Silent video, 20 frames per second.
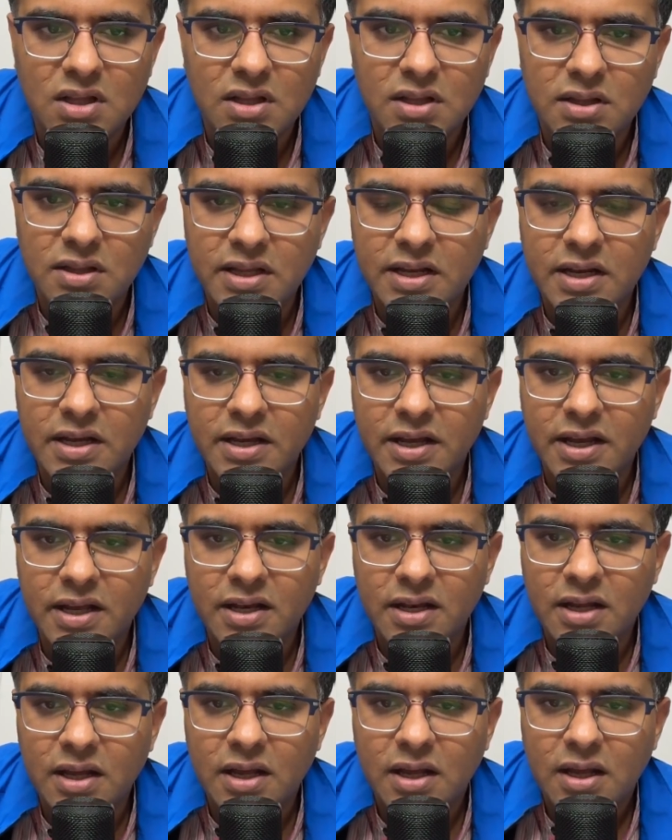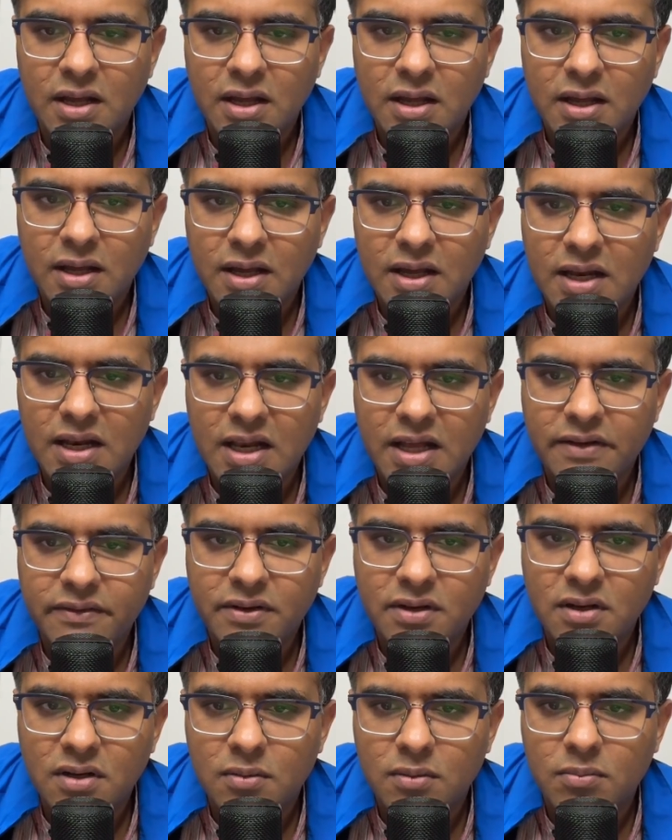Then again
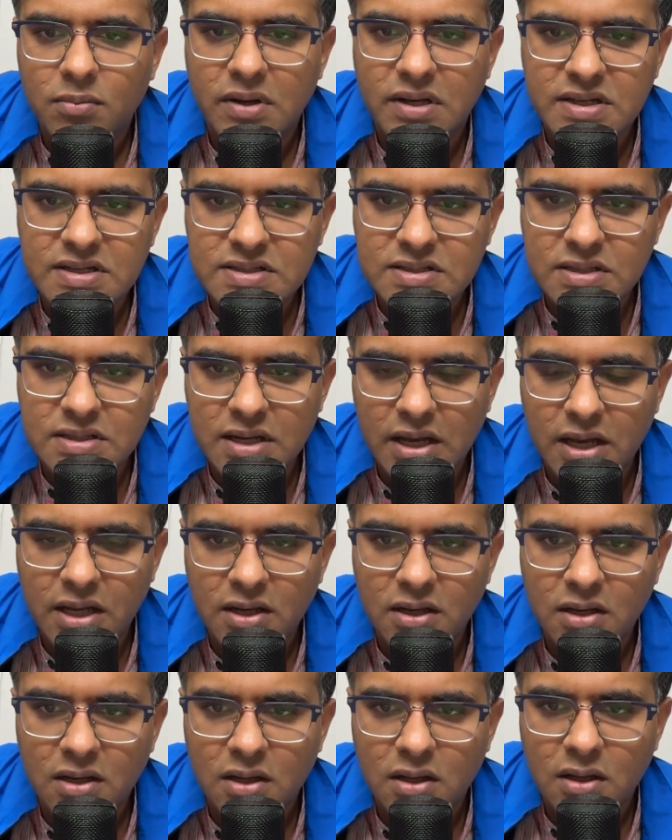11 plus 9